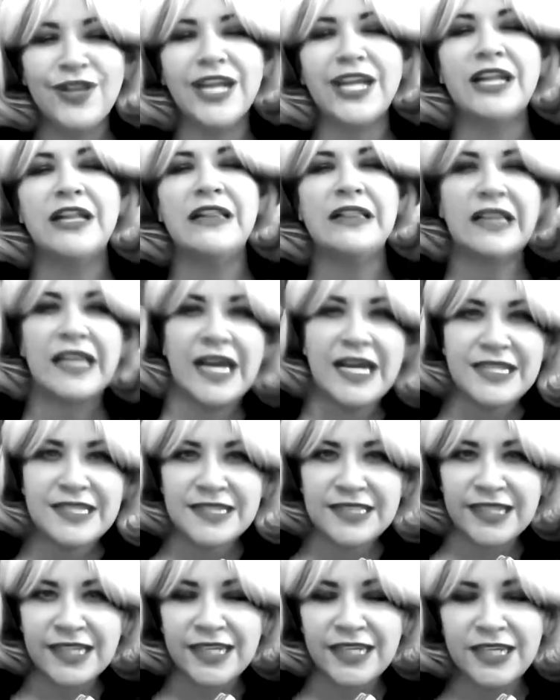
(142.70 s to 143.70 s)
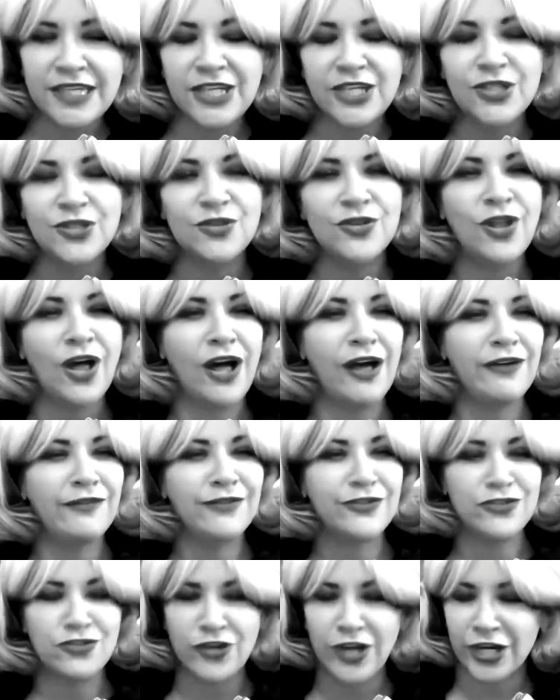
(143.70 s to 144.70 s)
like classic law of
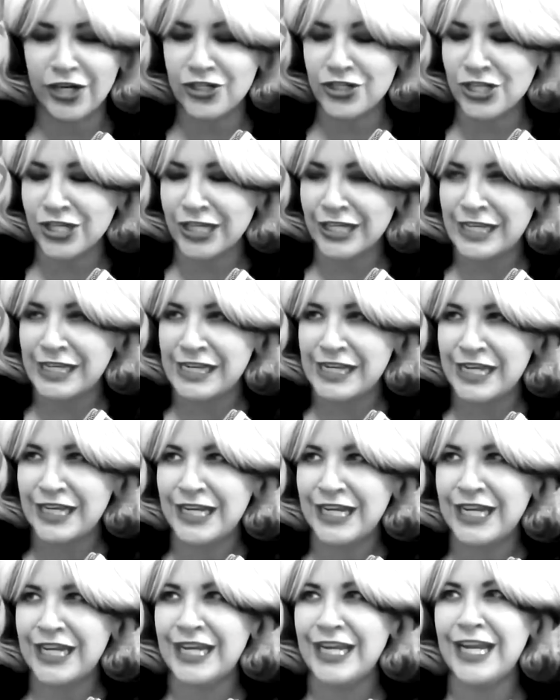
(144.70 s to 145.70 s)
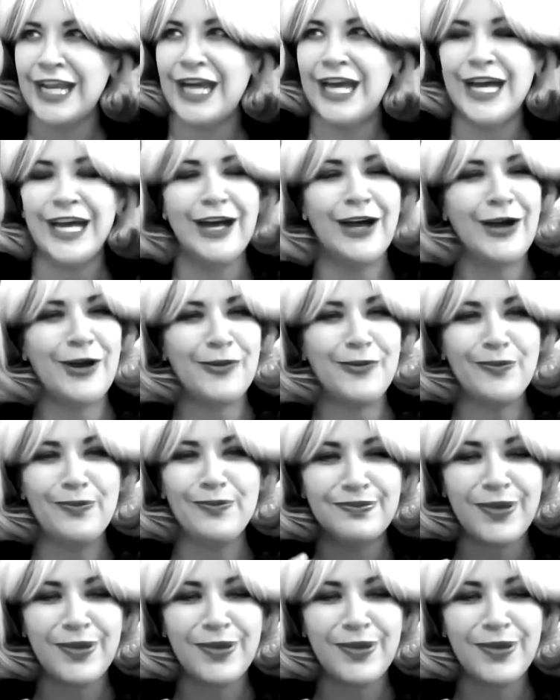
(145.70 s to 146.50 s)
attraction, uh,